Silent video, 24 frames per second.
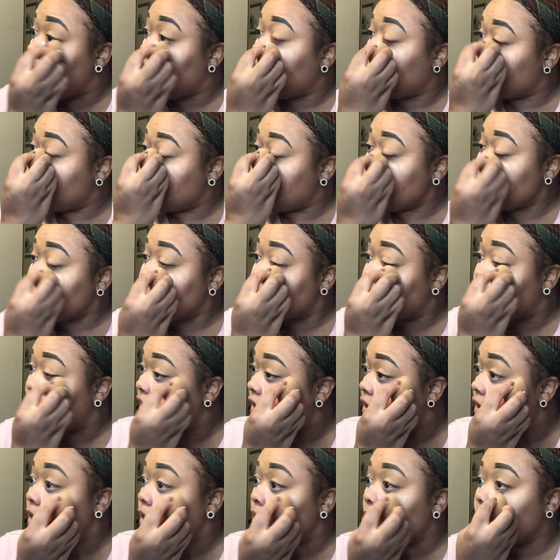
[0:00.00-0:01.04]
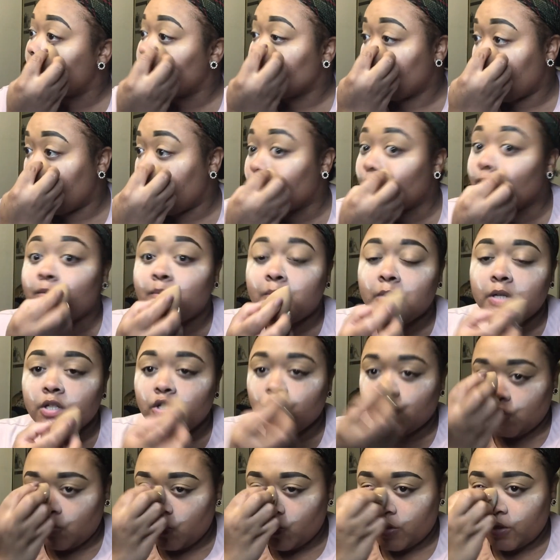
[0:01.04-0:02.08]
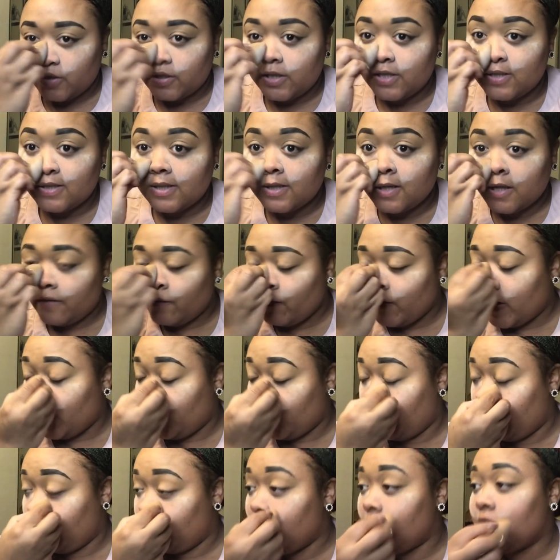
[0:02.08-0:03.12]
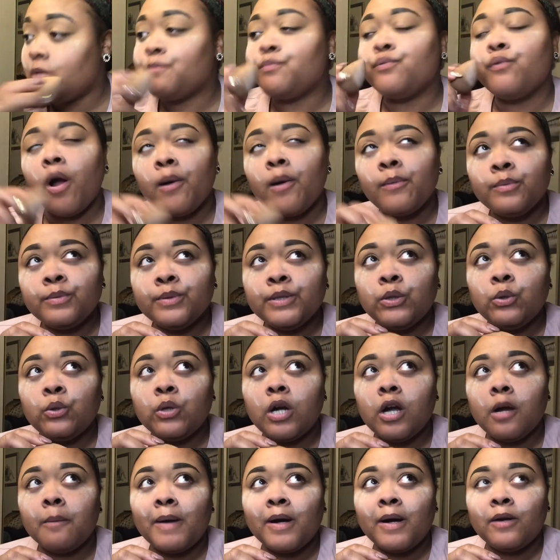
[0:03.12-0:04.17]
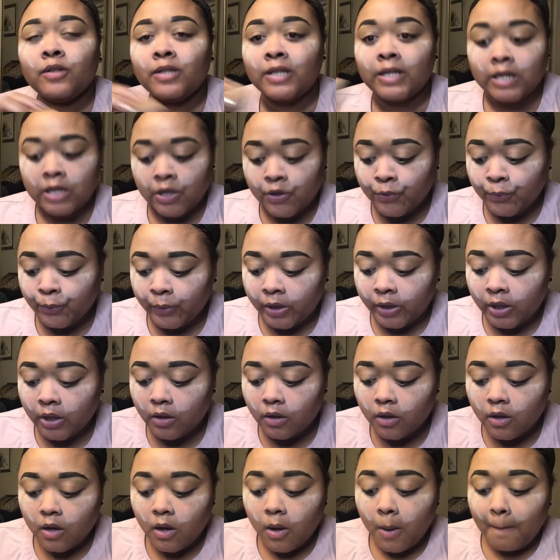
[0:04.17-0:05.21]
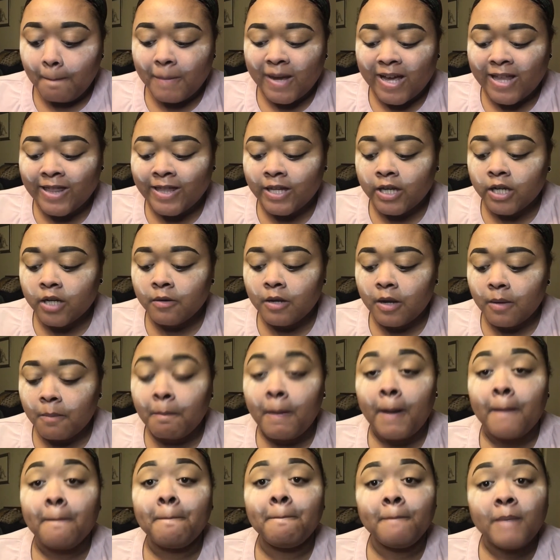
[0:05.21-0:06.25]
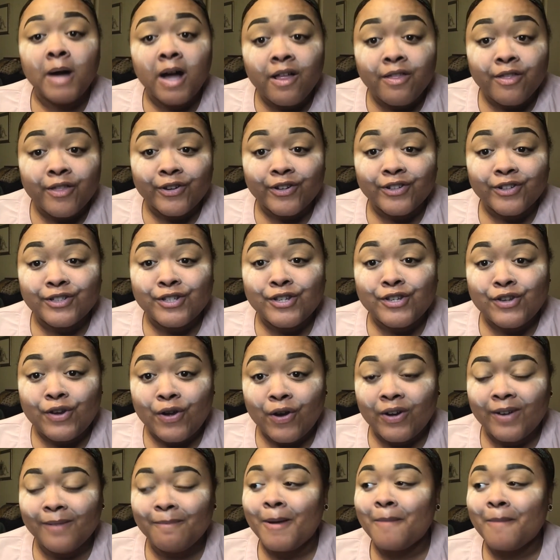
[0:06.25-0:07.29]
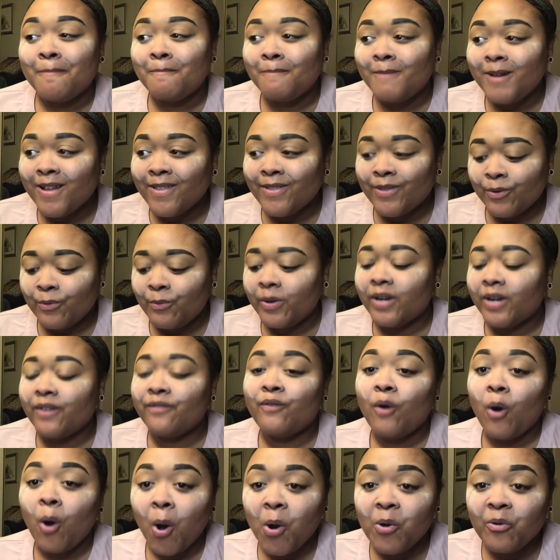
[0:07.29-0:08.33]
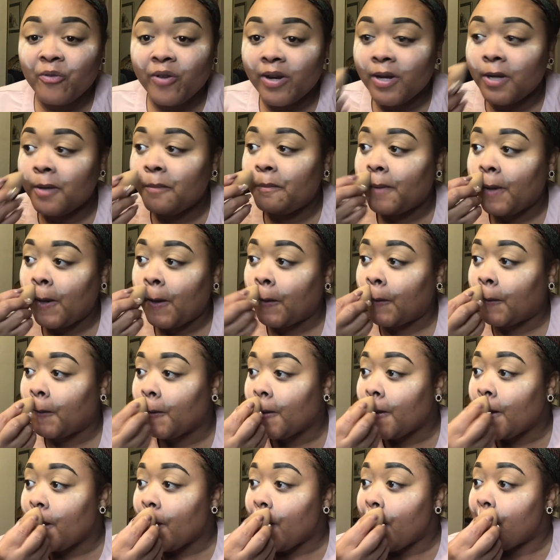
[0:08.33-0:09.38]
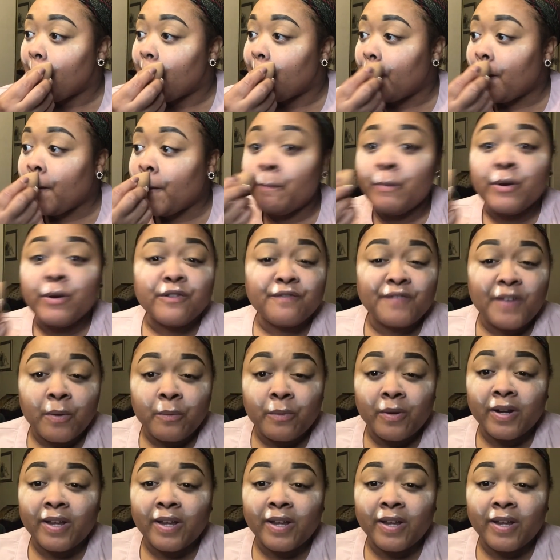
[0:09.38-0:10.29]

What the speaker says: this video of me showing this Get Ready With Me is probably gonna come out in another week. By then, my mother would have already been, her birthday would have